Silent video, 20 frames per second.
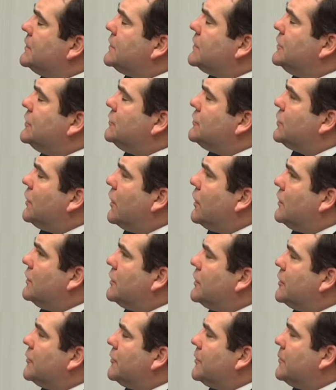Can you talk a
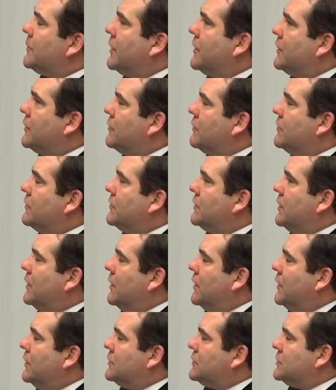little bit about your,
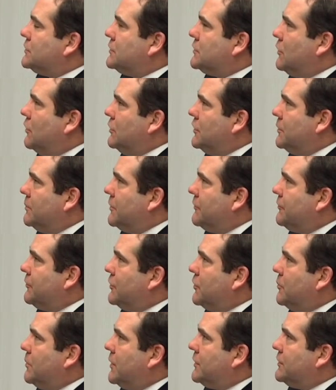just to go a little bit
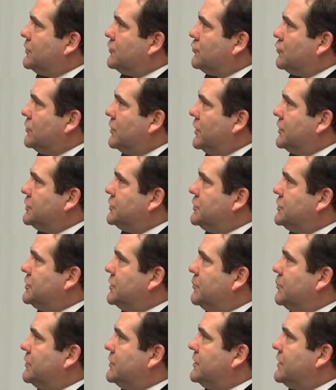further about this
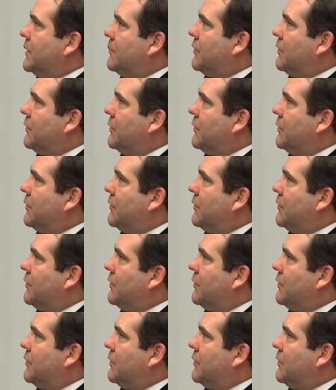relationship with